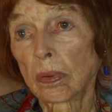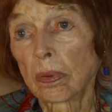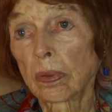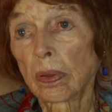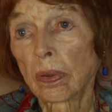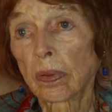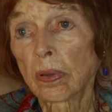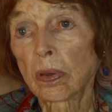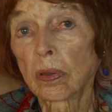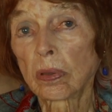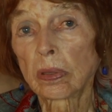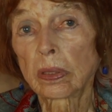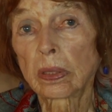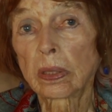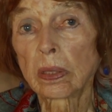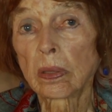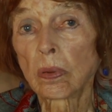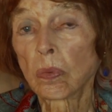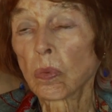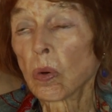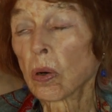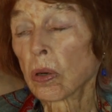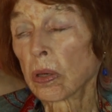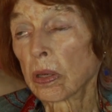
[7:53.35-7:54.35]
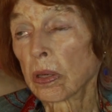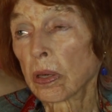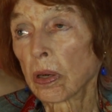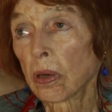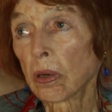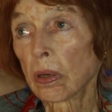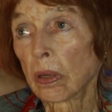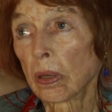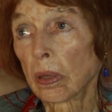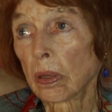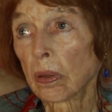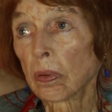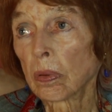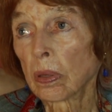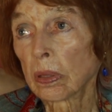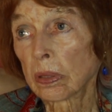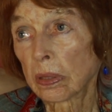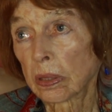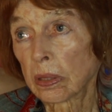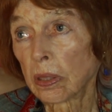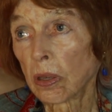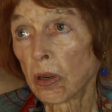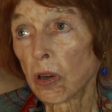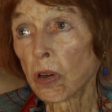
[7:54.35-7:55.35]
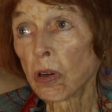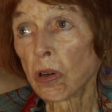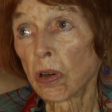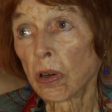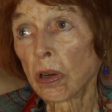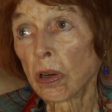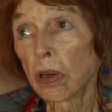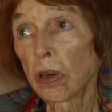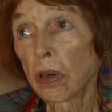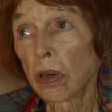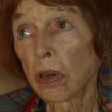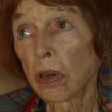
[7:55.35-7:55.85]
of course, he awarded us to her.